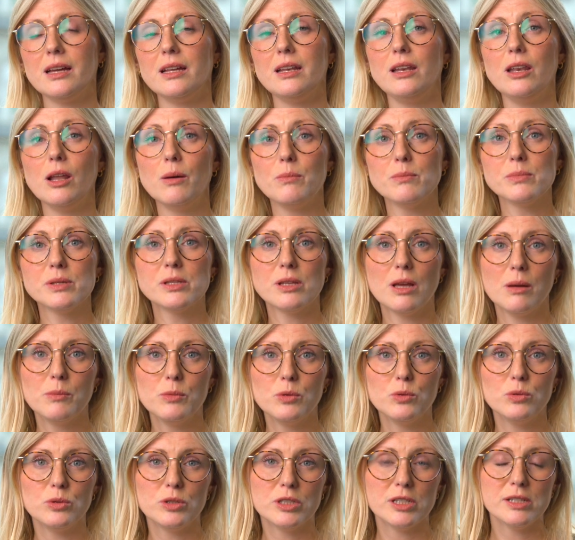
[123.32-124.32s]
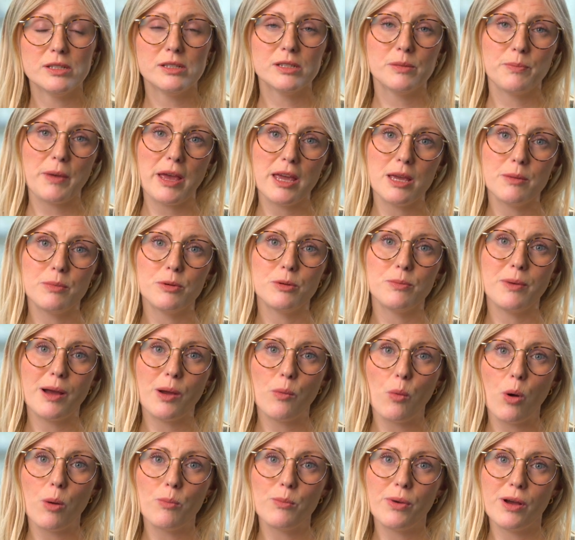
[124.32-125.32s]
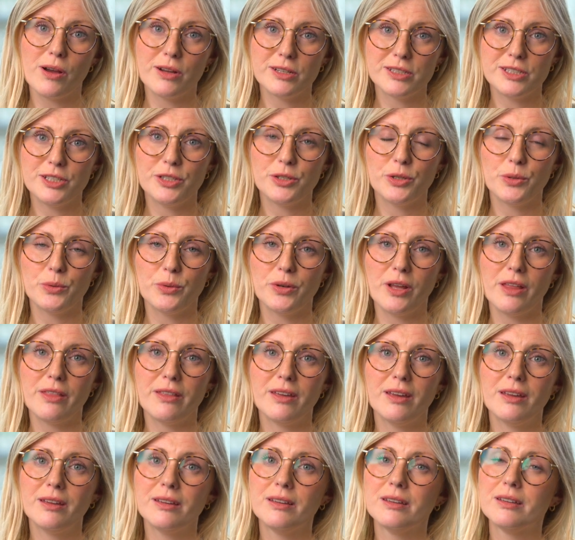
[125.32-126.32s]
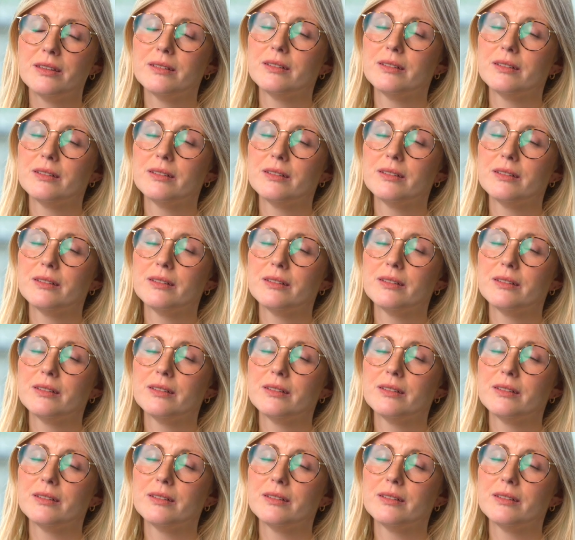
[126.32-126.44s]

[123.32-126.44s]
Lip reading: lump sum orders payable by one party to another,